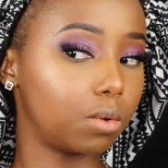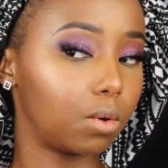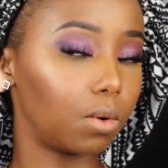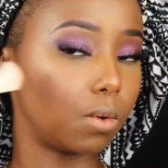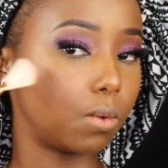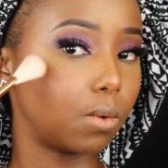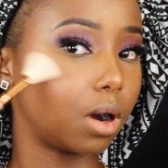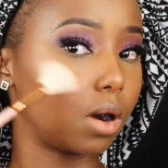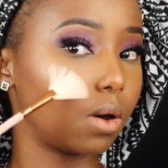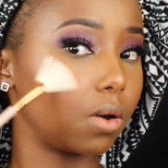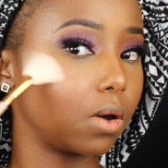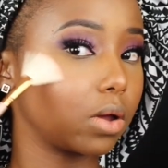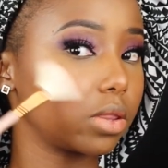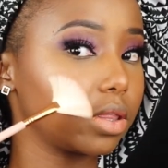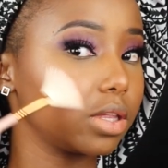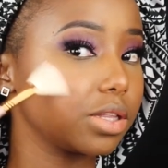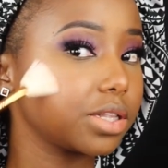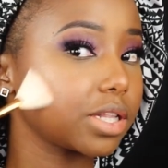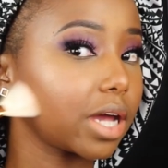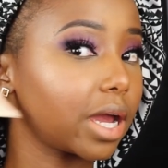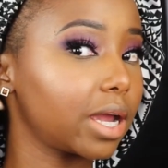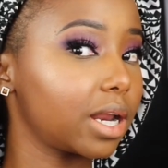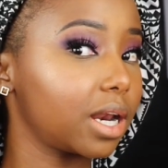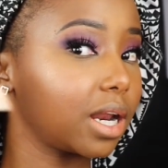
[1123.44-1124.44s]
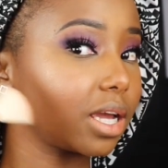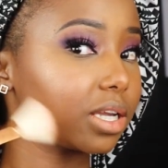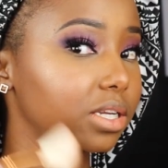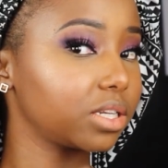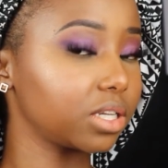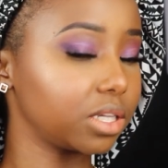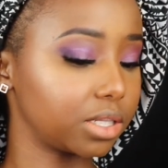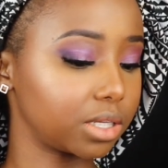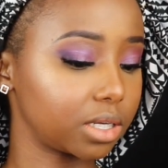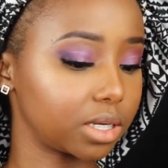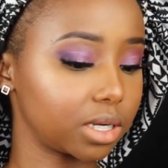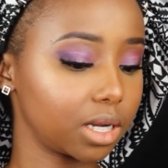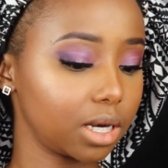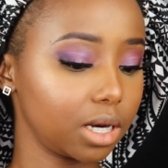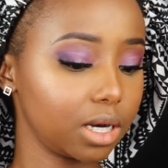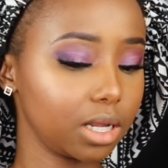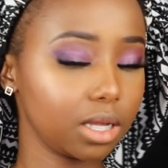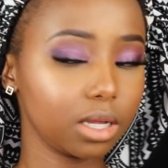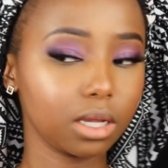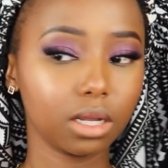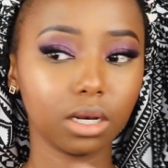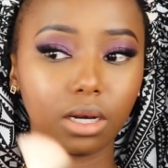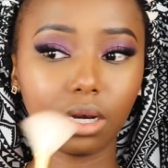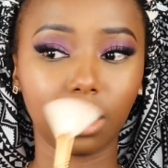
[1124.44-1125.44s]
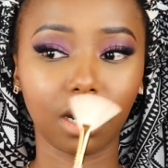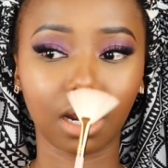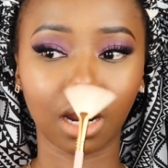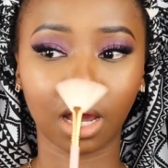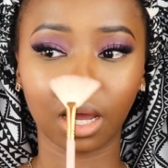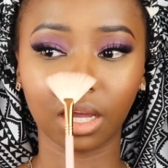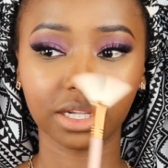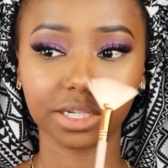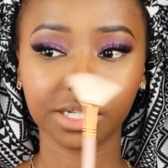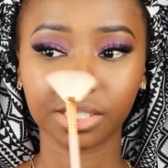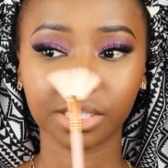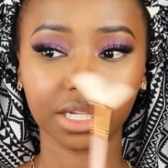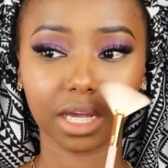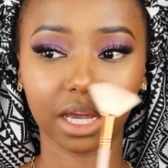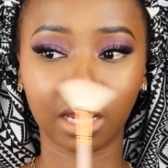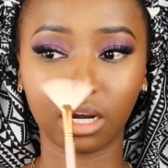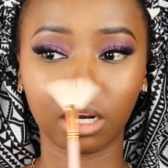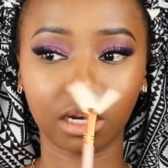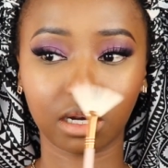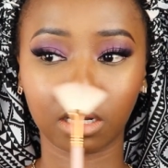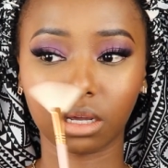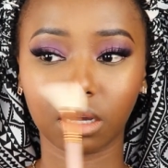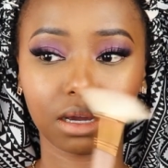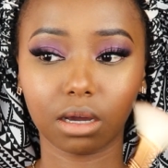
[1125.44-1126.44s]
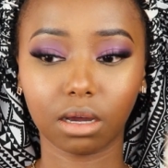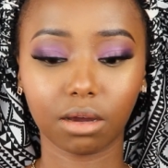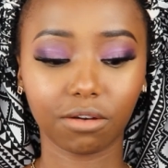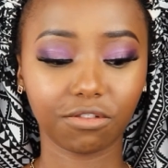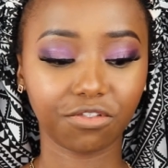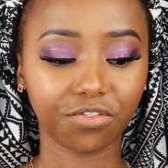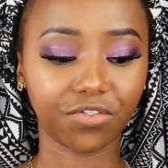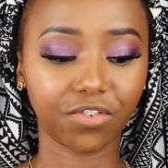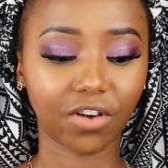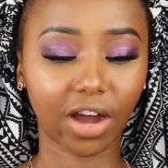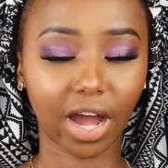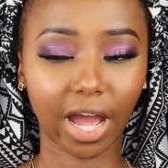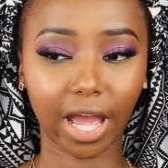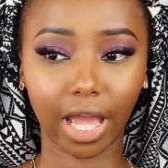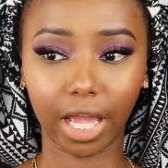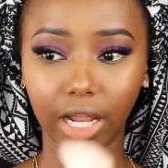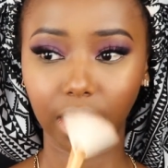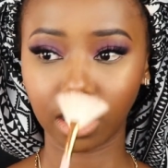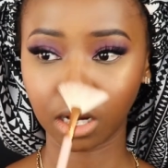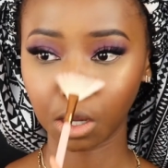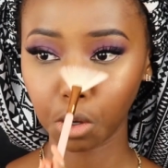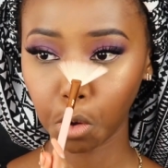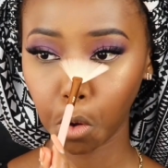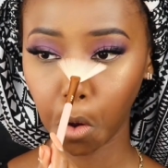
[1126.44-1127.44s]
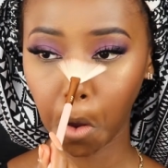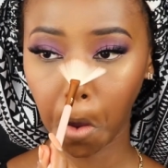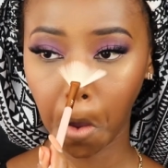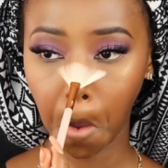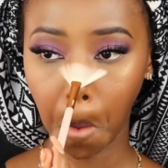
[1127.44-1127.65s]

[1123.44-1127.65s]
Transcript: Wow, this highlight is really nice and fine.